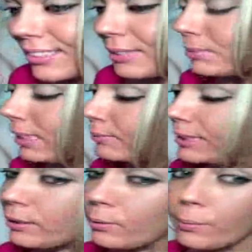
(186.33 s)
Sometimes
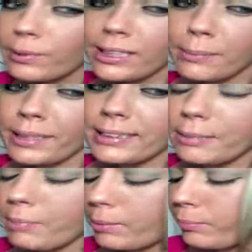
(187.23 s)
I don't. It really depends
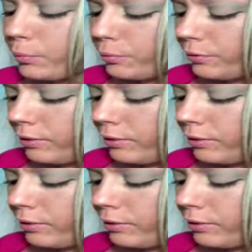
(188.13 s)
on my mood.